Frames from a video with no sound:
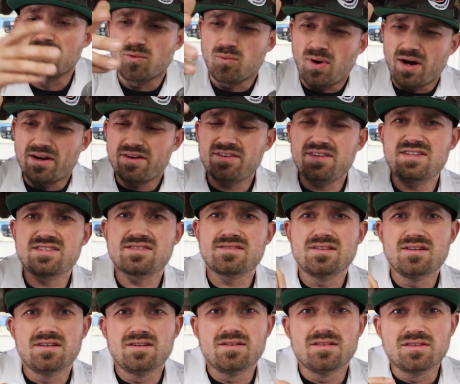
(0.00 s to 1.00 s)
Now, why are these
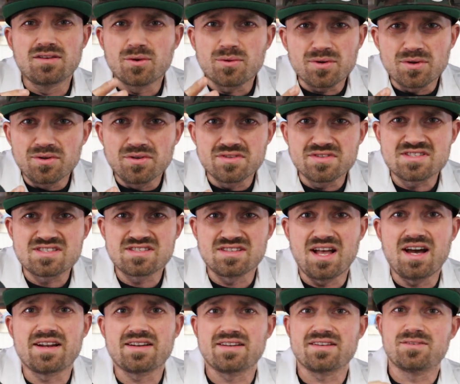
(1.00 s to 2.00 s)
lower holes
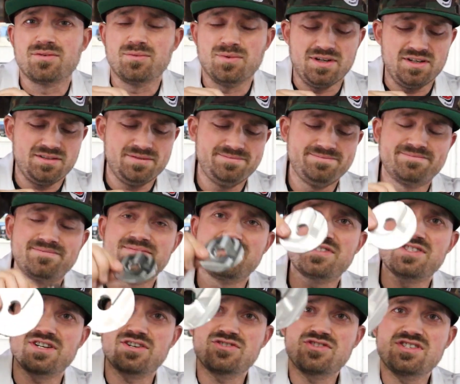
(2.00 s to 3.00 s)
slotted? Well,
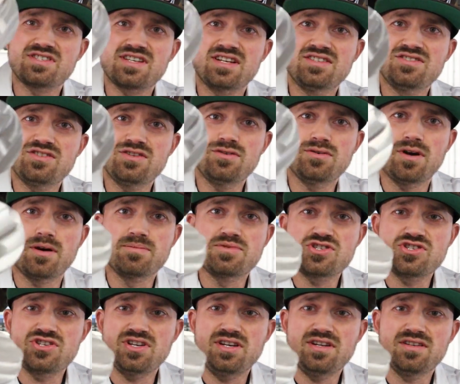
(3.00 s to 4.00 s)
Synergy sends you a
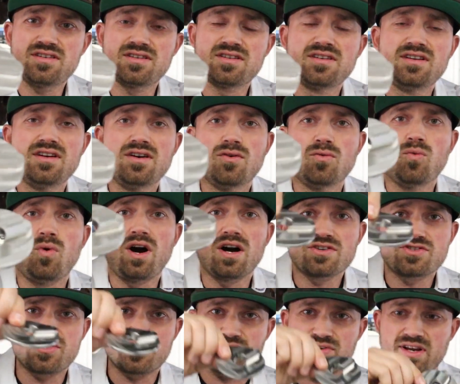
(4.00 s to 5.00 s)
machined
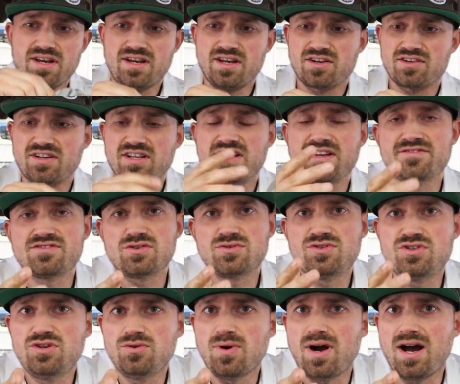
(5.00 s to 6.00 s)
washer right here, and it gives you
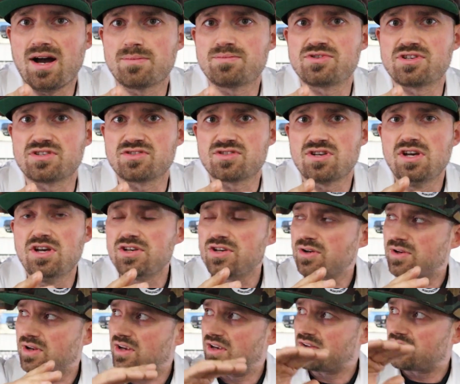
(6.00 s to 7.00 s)
two options.
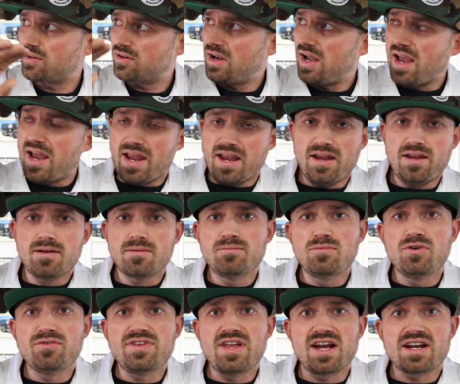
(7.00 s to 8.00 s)
You can either A,
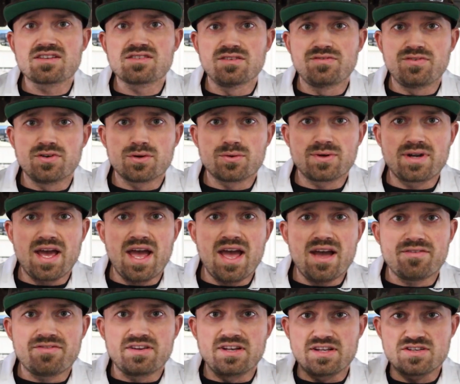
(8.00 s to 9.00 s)
move the axle forward
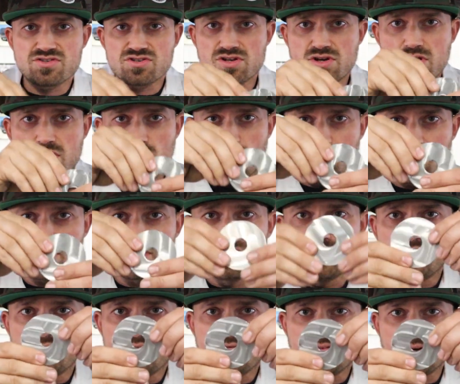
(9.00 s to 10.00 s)
1/2 inch, or
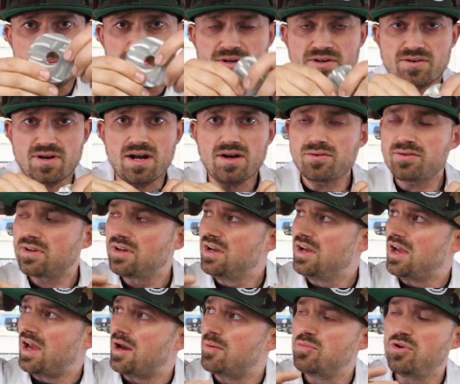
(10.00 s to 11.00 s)
flip it around
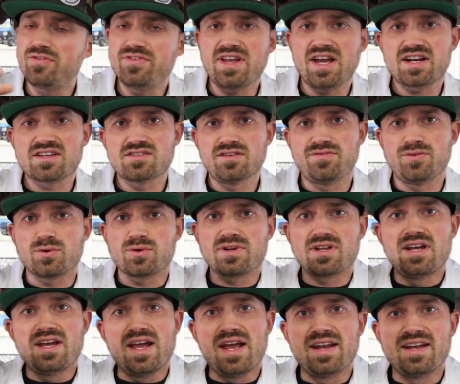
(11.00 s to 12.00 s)
and move the axle
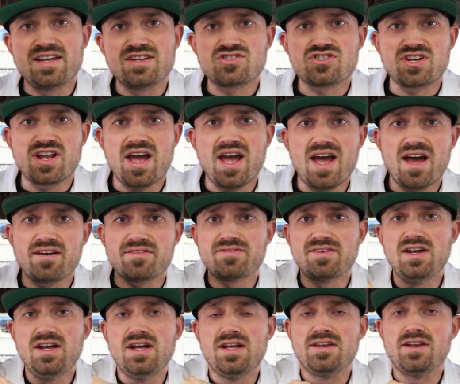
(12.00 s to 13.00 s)
forward 1.5 inches.
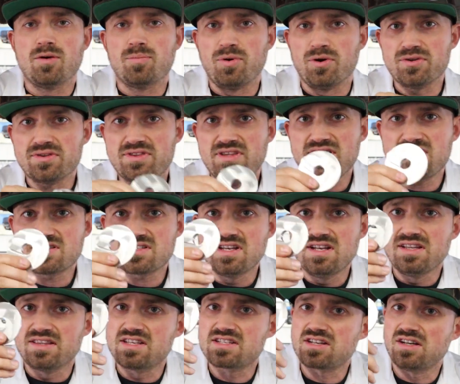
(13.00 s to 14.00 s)
Now both these,
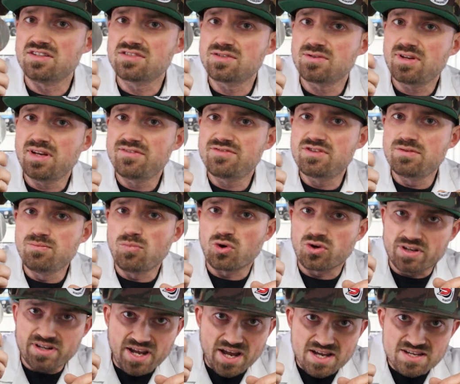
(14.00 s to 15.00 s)
this also gives you
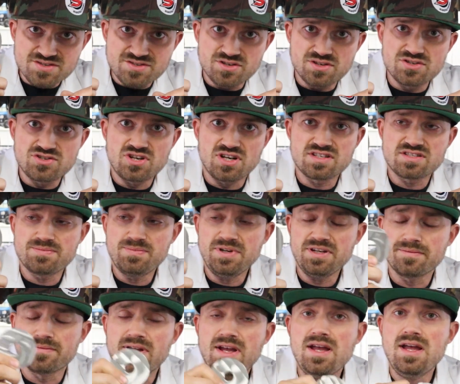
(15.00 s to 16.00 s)
more caster
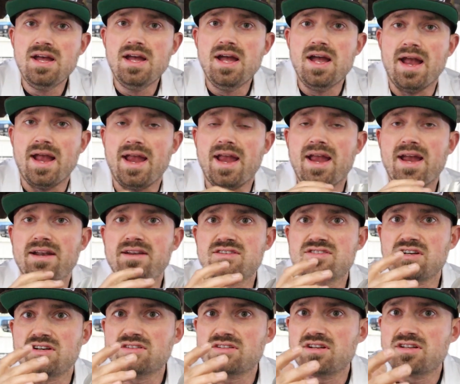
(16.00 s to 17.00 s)
adjustment, and
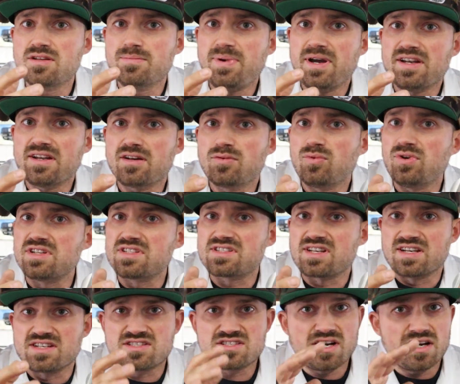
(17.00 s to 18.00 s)
it's all gonna depend on what
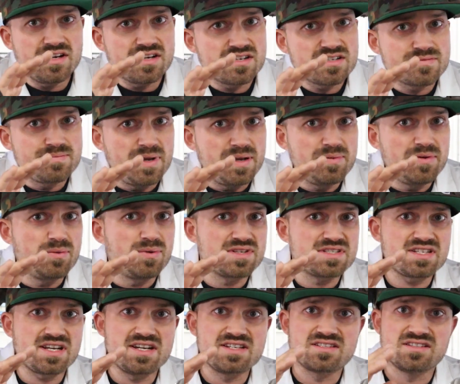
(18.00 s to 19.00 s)
size tires, maybe
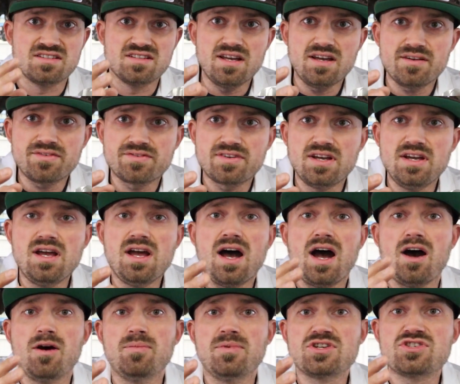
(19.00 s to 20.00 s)
what size lift,
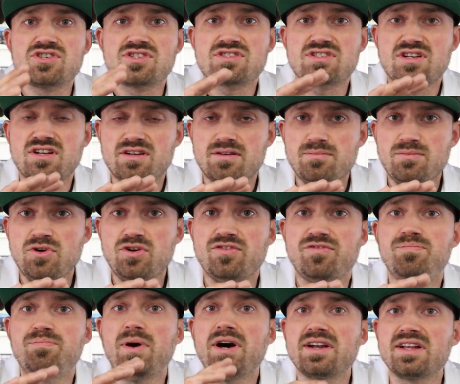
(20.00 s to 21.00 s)
how much it's gonna
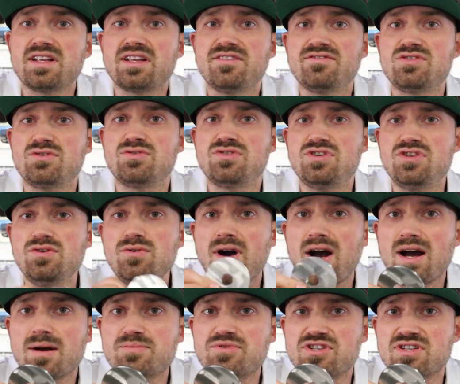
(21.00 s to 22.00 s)
move. But it gives you two
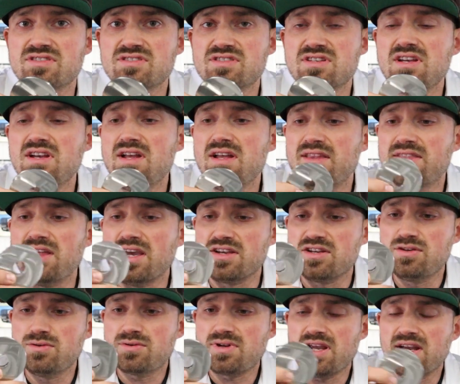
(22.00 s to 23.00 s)
options that
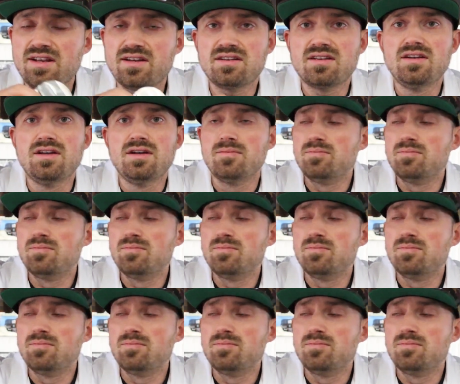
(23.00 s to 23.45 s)
you can